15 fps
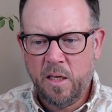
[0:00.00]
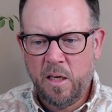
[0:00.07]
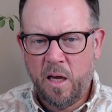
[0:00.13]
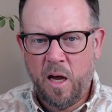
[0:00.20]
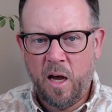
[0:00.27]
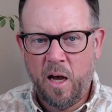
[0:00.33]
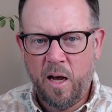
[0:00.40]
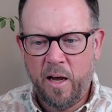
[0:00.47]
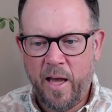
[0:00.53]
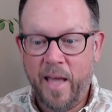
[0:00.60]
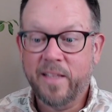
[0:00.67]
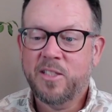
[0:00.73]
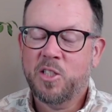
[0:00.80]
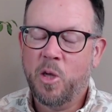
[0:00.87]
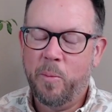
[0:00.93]
uh,
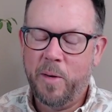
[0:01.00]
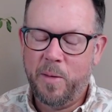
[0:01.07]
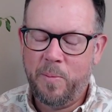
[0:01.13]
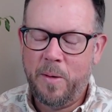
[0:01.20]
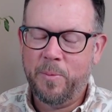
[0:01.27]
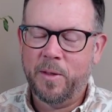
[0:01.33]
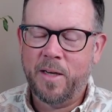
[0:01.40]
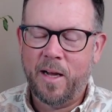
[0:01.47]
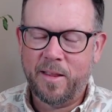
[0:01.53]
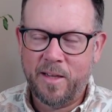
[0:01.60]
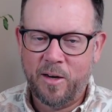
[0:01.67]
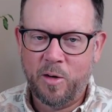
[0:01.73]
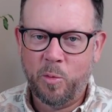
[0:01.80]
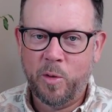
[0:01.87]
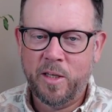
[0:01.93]
and so many people not
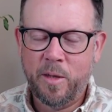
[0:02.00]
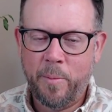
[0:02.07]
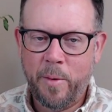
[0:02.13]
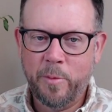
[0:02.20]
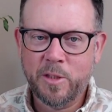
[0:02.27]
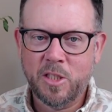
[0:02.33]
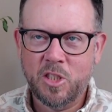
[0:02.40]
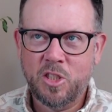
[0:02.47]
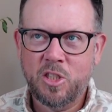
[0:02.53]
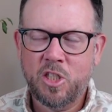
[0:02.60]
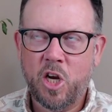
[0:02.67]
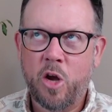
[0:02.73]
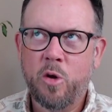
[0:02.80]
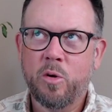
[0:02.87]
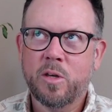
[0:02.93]
there to win them. It was a
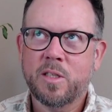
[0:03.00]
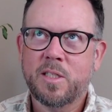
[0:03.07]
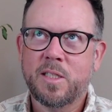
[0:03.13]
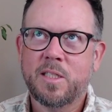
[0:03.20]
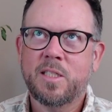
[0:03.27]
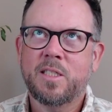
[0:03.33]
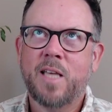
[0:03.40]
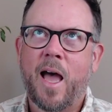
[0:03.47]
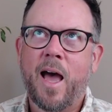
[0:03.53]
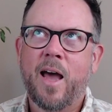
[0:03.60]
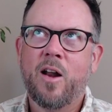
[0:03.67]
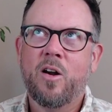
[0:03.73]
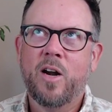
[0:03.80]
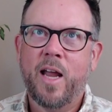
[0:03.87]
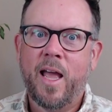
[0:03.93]
joke
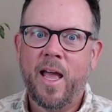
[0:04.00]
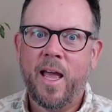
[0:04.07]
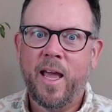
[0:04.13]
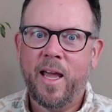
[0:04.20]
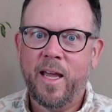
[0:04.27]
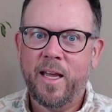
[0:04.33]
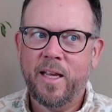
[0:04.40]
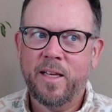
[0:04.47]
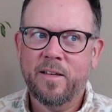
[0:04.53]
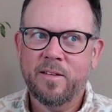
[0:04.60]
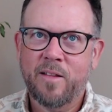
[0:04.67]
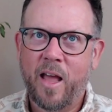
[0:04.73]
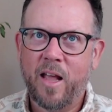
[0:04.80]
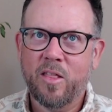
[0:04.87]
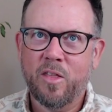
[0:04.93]
Saturday,
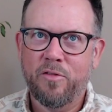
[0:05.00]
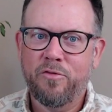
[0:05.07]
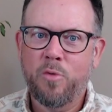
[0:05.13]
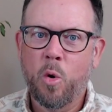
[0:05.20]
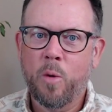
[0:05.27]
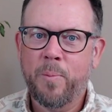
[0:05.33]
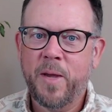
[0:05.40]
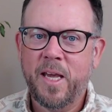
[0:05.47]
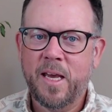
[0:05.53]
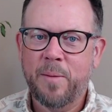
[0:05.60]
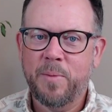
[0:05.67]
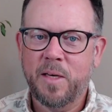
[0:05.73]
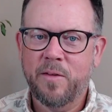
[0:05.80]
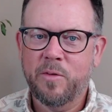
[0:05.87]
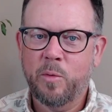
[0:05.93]
like the 4
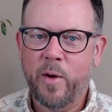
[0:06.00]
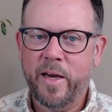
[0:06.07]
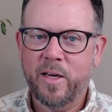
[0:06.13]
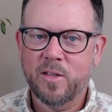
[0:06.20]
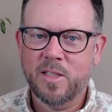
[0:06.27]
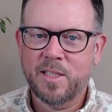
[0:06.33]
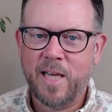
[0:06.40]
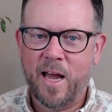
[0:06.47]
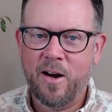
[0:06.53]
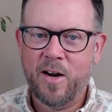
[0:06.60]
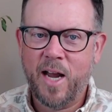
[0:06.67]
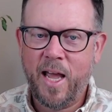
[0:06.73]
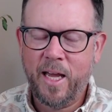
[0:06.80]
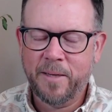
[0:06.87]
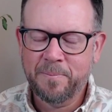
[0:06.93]
p.m. giveaway on
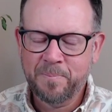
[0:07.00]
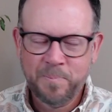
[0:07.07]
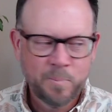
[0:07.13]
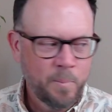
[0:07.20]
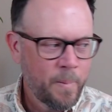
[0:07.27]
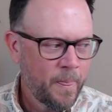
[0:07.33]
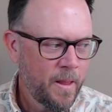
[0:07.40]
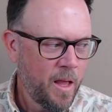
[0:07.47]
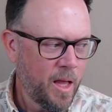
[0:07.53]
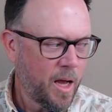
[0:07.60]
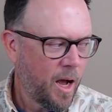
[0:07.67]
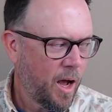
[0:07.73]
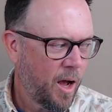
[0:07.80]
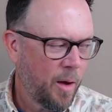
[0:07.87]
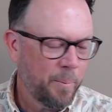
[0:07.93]
Saturday
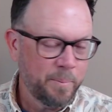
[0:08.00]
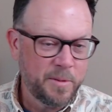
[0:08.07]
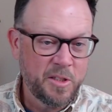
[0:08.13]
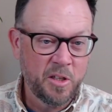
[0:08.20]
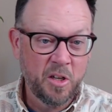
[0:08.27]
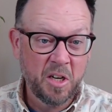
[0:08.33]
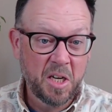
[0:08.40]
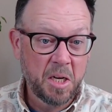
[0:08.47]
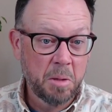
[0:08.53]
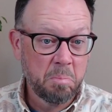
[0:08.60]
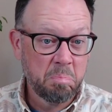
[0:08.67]
um, took